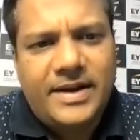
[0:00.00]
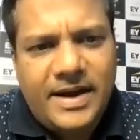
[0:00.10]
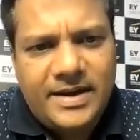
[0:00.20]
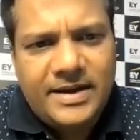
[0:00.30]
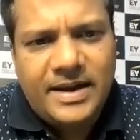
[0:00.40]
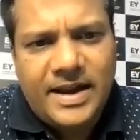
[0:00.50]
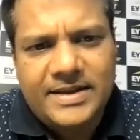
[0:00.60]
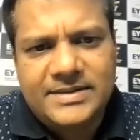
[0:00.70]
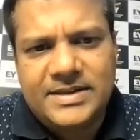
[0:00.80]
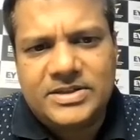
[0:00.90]
If the
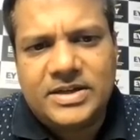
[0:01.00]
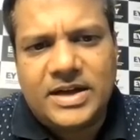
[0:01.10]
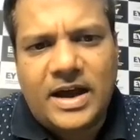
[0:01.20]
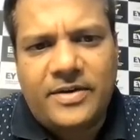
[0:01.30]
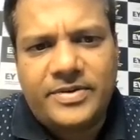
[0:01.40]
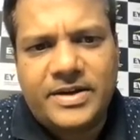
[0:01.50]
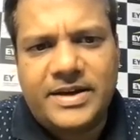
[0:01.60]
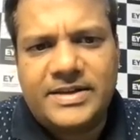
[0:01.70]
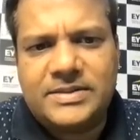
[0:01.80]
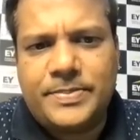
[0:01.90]
net realization
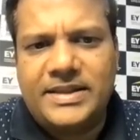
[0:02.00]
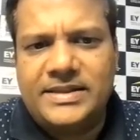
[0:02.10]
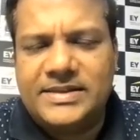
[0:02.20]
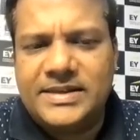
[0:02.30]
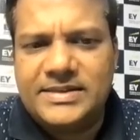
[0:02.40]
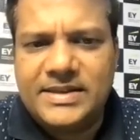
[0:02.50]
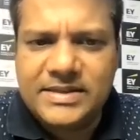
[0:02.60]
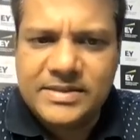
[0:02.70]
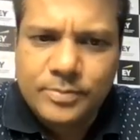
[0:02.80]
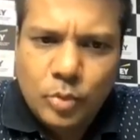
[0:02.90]
after
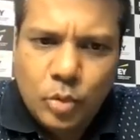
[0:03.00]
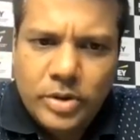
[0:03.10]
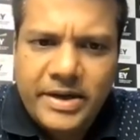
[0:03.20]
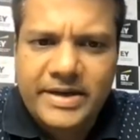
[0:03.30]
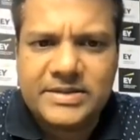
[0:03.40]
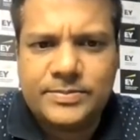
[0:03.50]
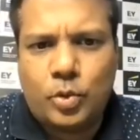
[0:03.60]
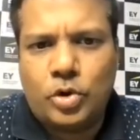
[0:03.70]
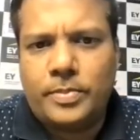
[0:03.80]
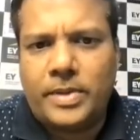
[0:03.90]
expenses is more
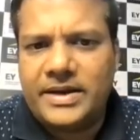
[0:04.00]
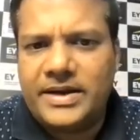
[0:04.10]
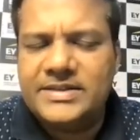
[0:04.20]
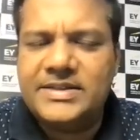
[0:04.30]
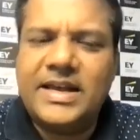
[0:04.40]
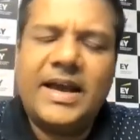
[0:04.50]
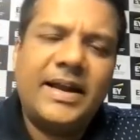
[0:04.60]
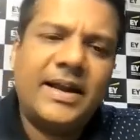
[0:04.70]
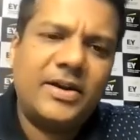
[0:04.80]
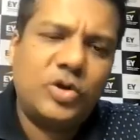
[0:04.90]
in export
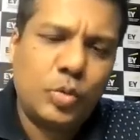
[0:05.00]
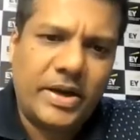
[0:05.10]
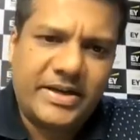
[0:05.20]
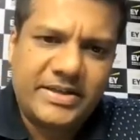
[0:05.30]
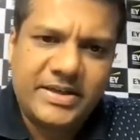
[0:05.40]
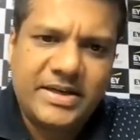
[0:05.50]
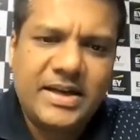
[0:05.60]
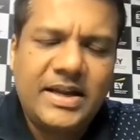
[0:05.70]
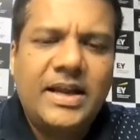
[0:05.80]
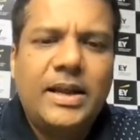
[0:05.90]
market, say INR
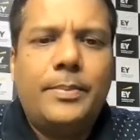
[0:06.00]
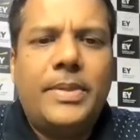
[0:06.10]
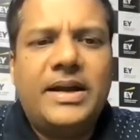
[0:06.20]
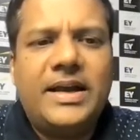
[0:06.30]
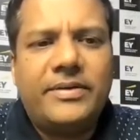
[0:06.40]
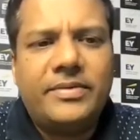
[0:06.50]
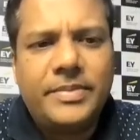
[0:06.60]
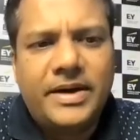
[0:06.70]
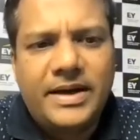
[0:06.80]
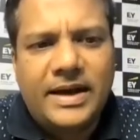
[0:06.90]
280,
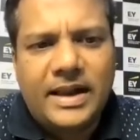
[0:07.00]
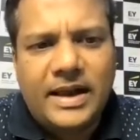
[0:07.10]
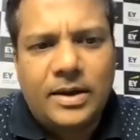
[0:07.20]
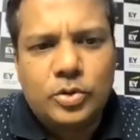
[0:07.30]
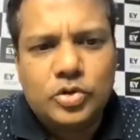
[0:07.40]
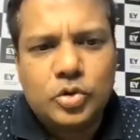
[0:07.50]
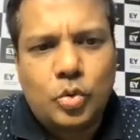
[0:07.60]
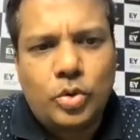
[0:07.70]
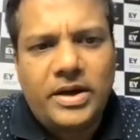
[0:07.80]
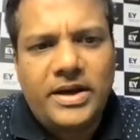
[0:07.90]
but government
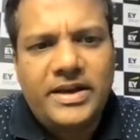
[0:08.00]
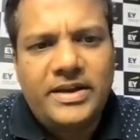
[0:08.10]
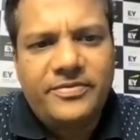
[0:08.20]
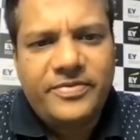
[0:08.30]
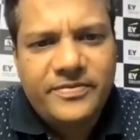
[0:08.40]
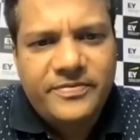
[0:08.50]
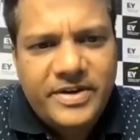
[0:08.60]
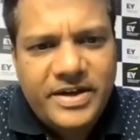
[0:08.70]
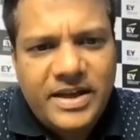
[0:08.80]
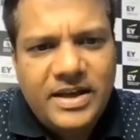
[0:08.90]
allows only
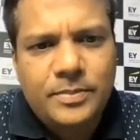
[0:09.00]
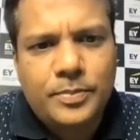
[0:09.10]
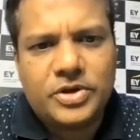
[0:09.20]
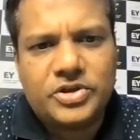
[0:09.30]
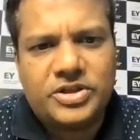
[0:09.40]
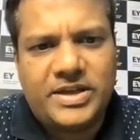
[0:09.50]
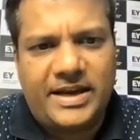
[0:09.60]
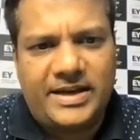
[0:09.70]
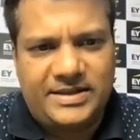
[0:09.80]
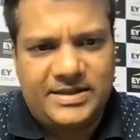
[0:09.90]

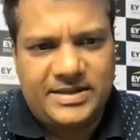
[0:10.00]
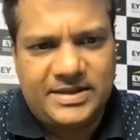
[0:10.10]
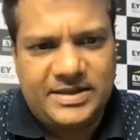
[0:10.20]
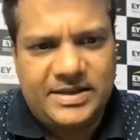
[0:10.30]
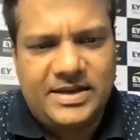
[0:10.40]
15%